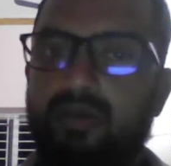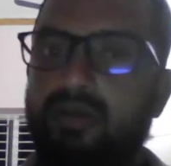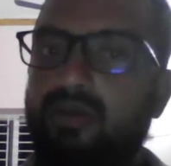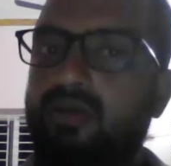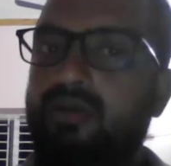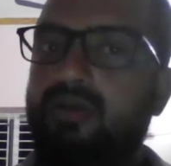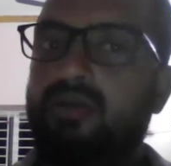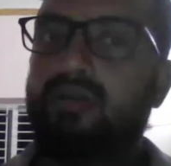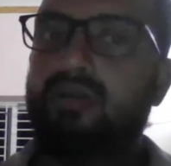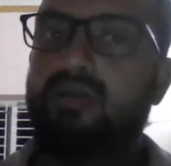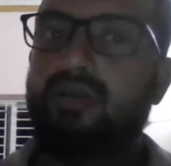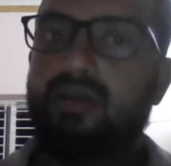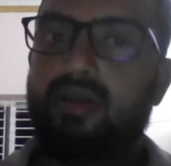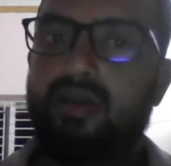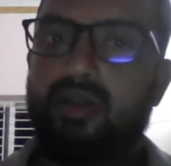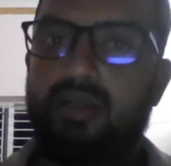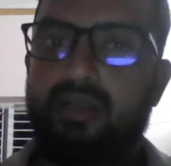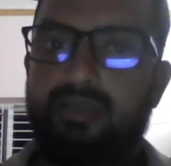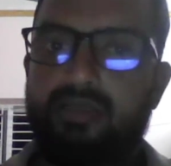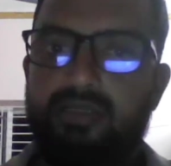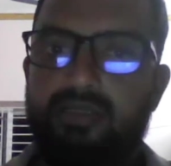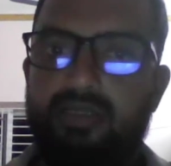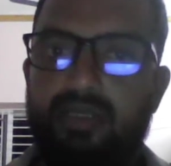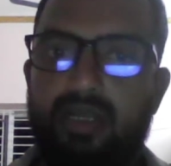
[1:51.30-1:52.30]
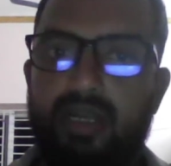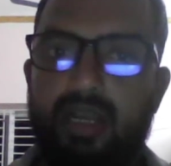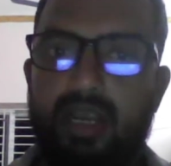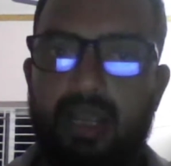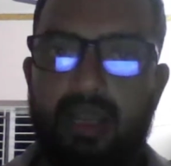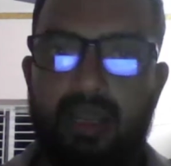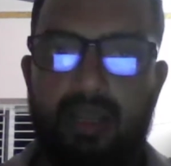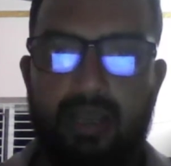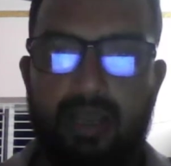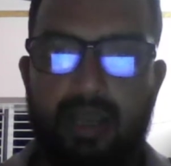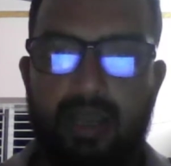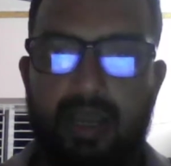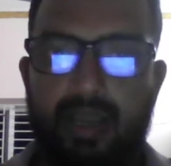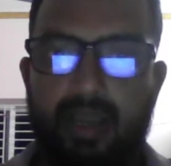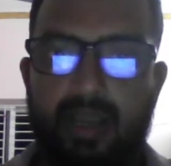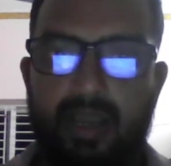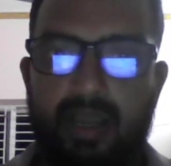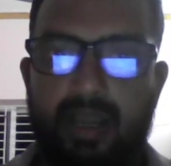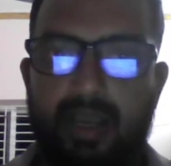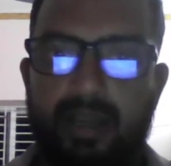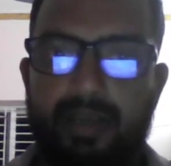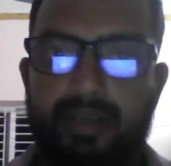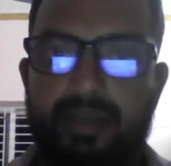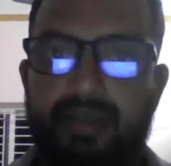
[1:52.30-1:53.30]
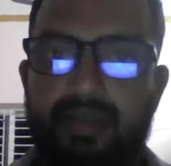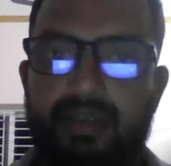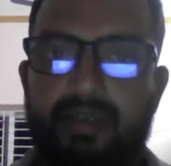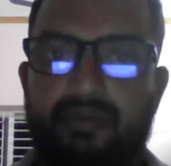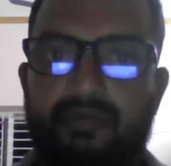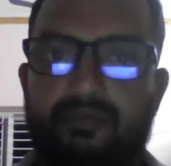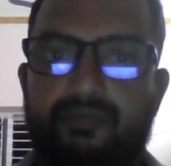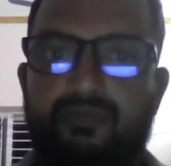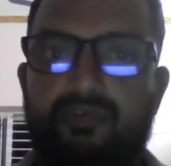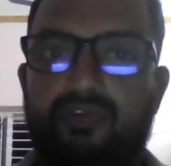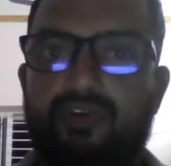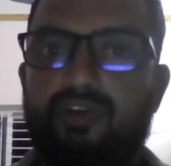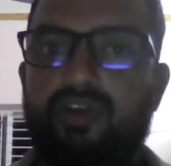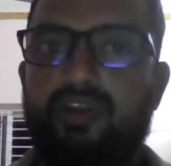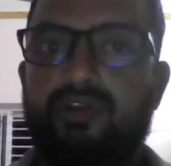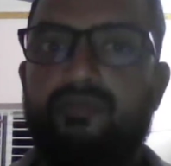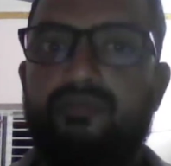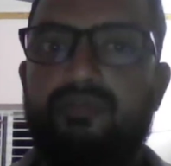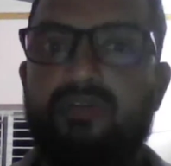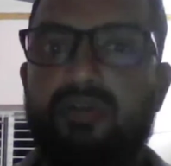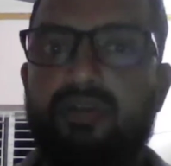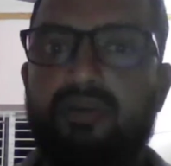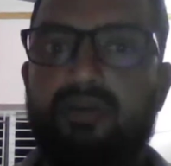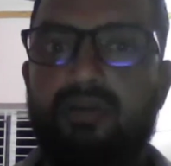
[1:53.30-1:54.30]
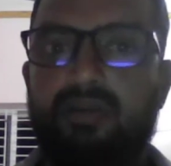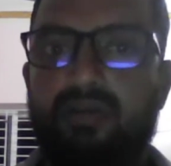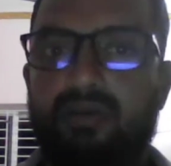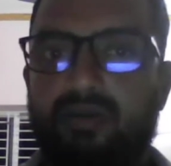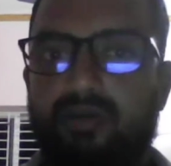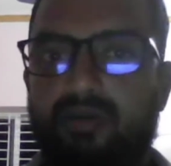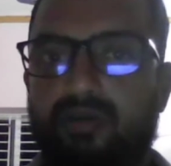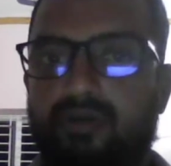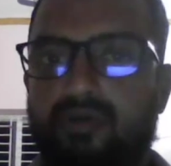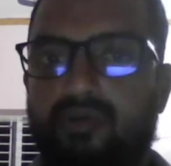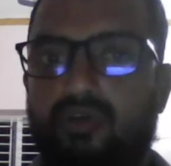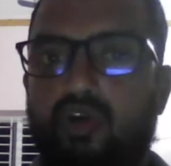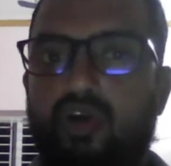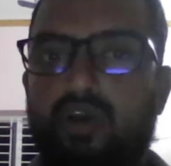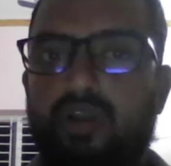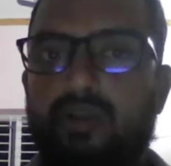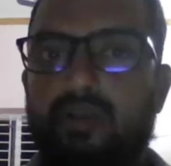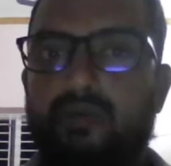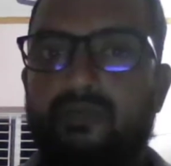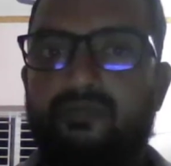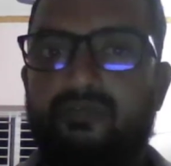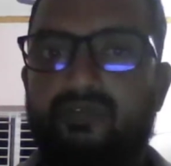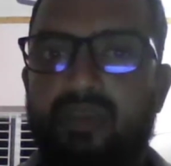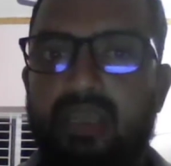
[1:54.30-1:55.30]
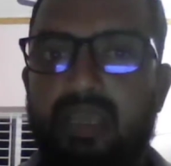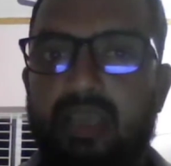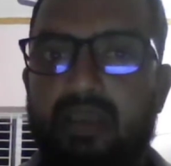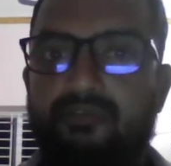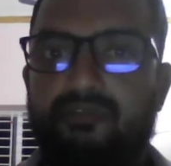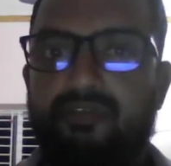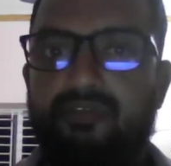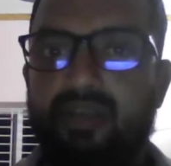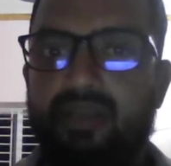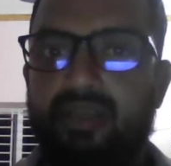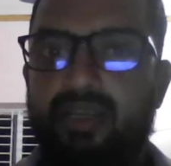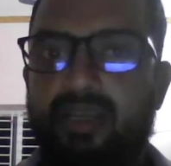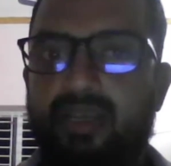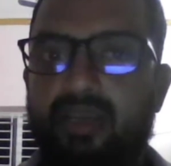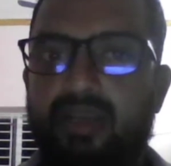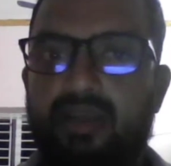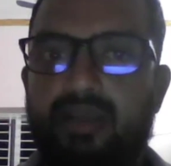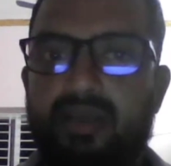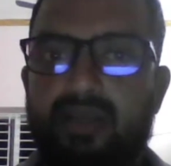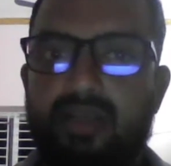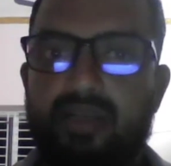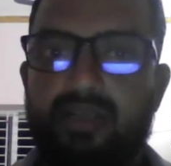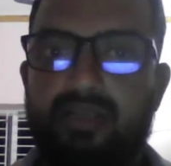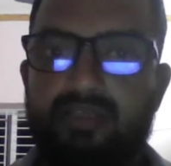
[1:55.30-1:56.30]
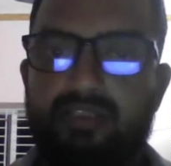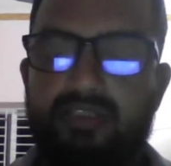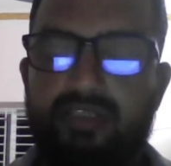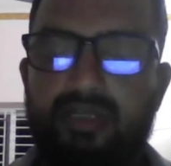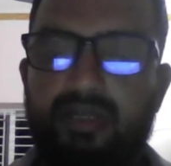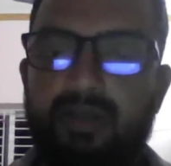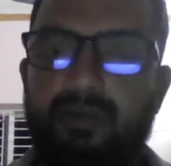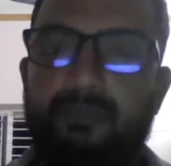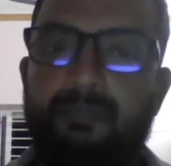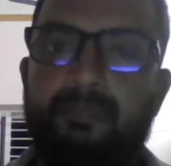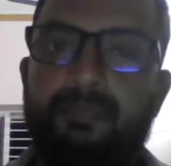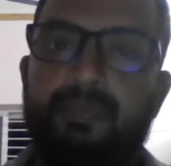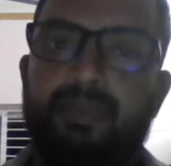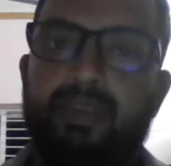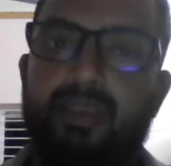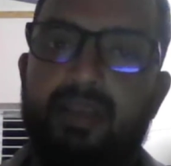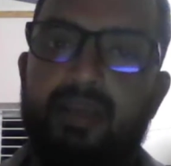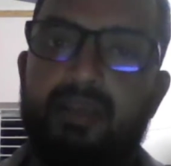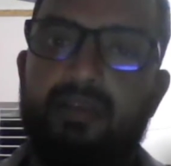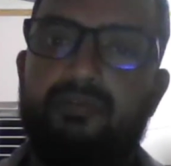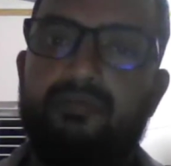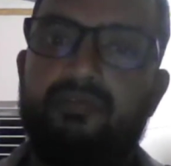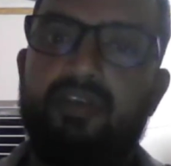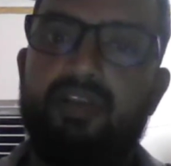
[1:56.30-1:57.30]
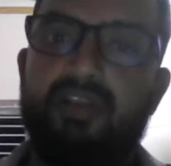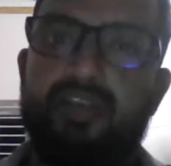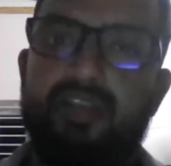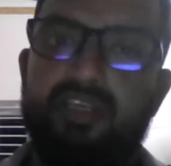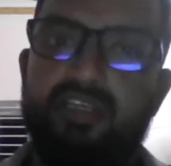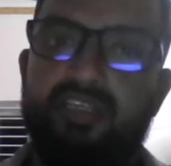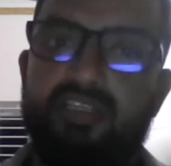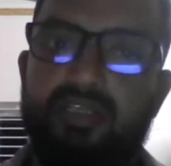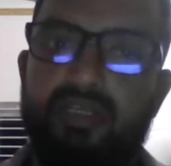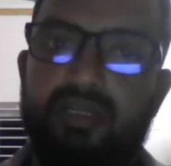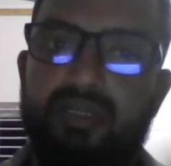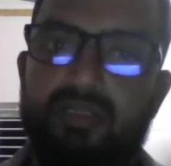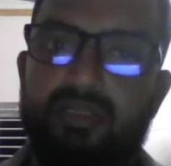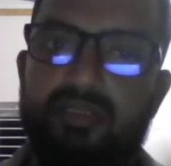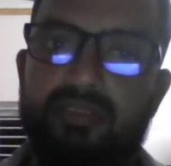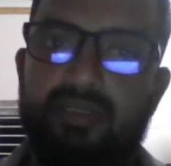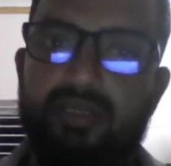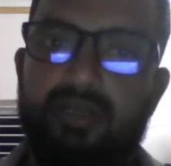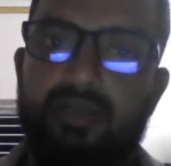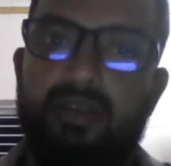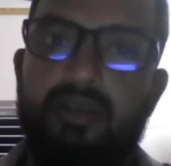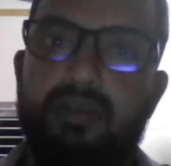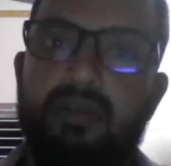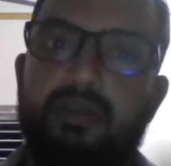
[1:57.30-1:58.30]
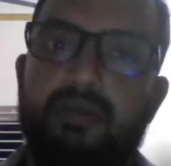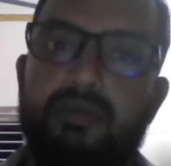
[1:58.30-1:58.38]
a cluster ID. Whatever column we have created a cluster, it will restructure.